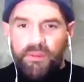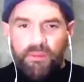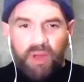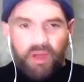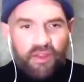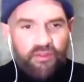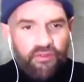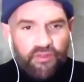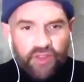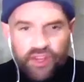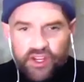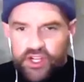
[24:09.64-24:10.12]
my
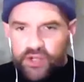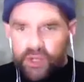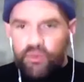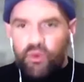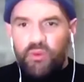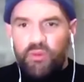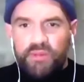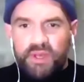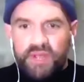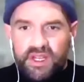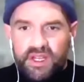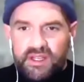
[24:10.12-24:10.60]
vision will
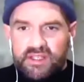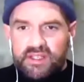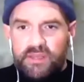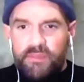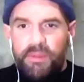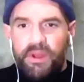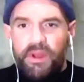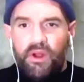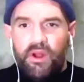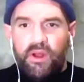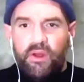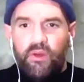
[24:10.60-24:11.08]
be
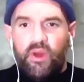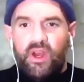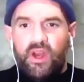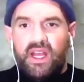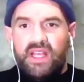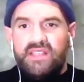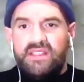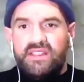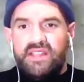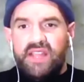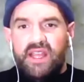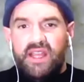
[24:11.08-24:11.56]
disappearing when I
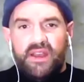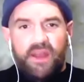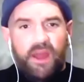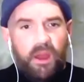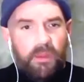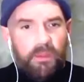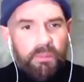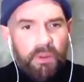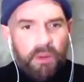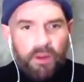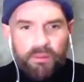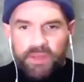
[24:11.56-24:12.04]
stand up.
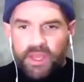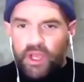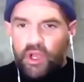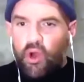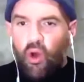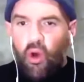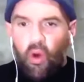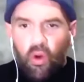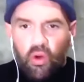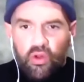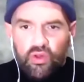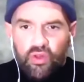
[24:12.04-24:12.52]
I'll be
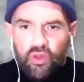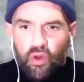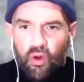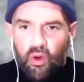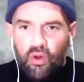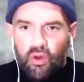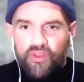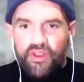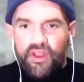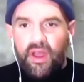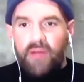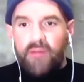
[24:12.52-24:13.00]
cold the whole
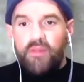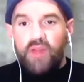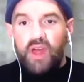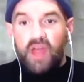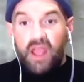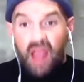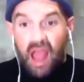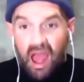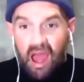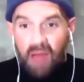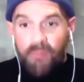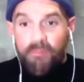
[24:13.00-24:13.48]
time like
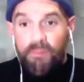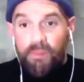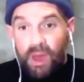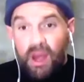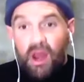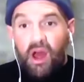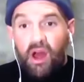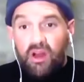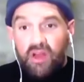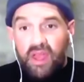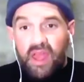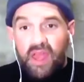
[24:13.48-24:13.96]
but
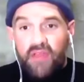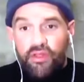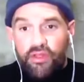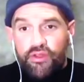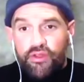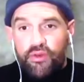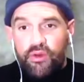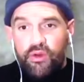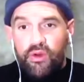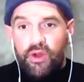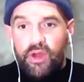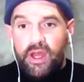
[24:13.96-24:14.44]
I'll get
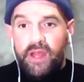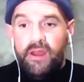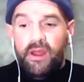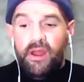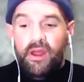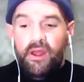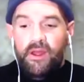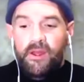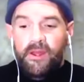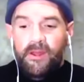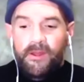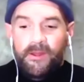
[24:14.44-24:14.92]
through it.
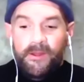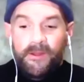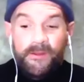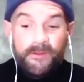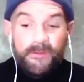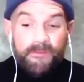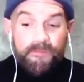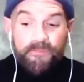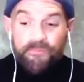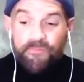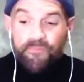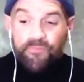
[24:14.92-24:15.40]

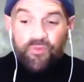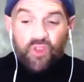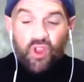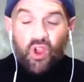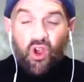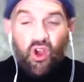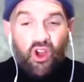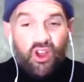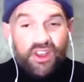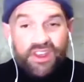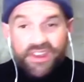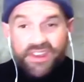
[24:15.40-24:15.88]

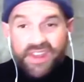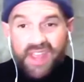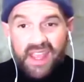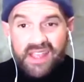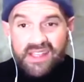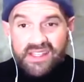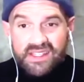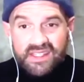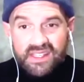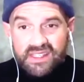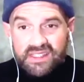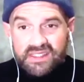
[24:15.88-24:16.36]
On day
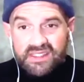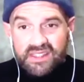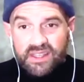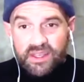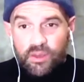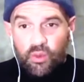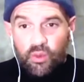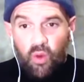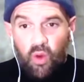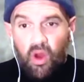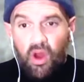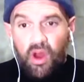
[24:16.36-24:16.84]

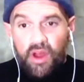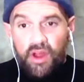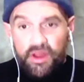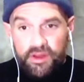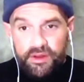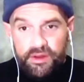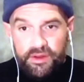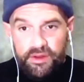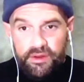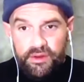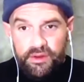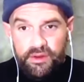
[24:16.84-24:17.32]

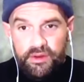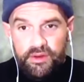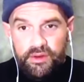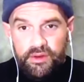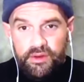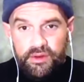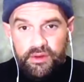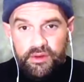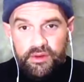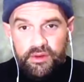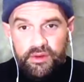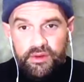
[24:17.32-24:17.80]
61,
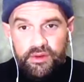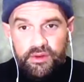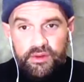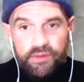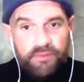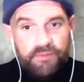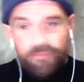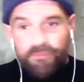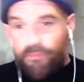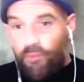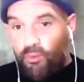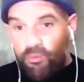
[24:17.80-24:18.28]

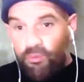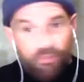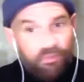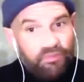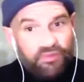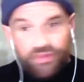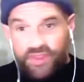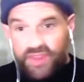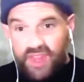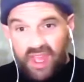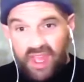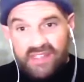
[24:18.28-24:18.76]

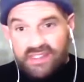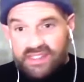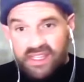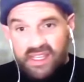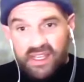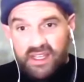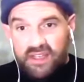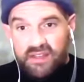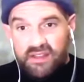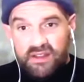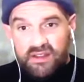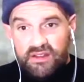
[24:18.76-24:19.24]
that's
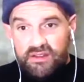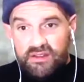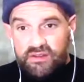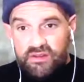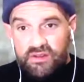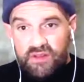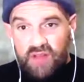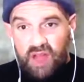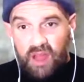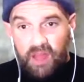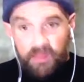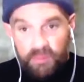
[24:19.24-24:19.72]
it.
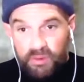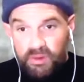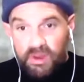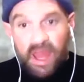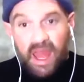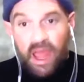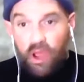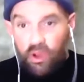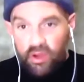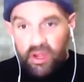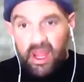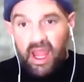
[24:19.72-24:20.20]
I'm
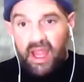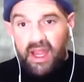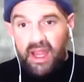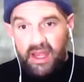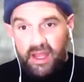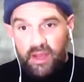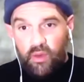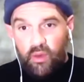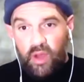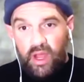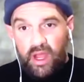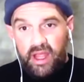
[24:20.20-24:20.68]
now
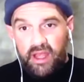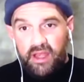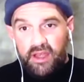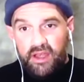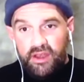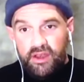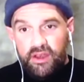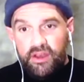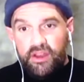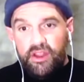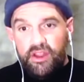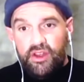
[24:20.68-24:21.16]
gaining weight.
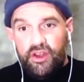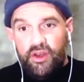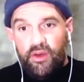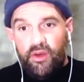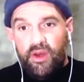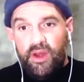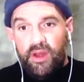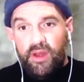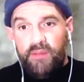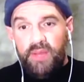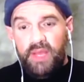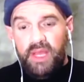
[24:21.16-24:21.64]
You mm. know what
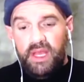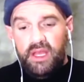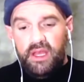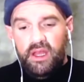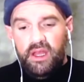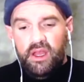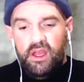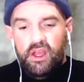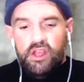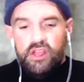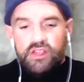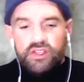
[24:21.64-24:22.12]
I mean?
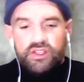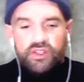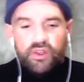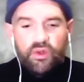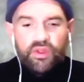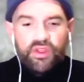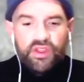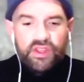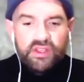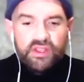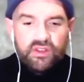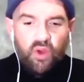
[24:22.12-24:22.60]
So
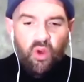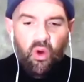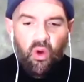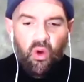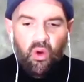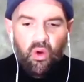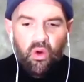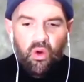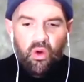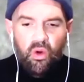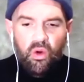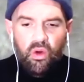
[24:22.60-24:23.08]
this
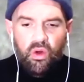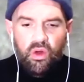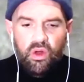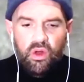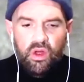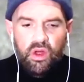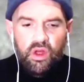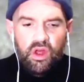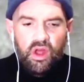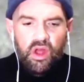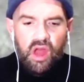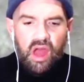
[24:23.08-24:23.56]
whole
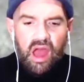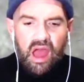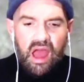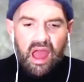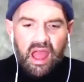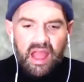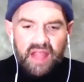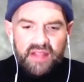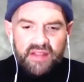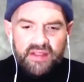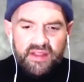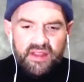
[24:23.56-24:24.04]

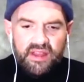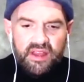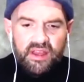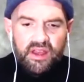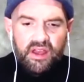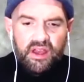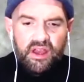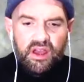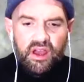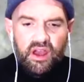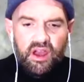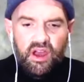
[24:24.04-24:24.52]
idea
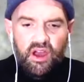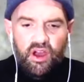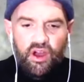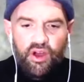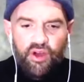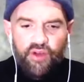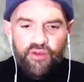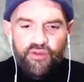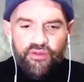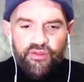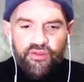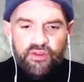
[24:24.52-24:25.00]

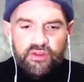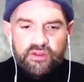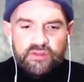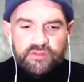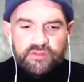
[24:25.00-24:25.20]
of